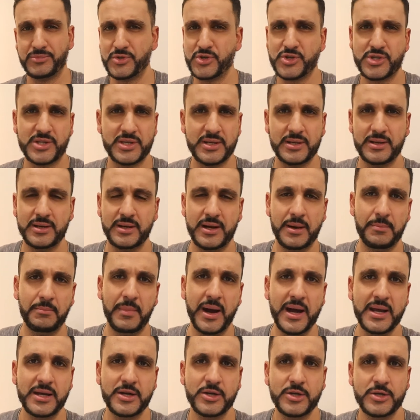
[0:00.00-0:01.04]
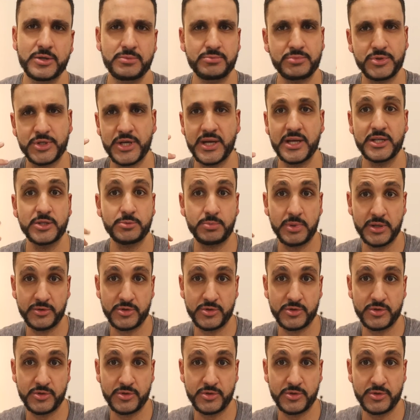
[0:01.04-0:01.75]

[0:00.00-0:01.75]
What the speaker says: just a minor change,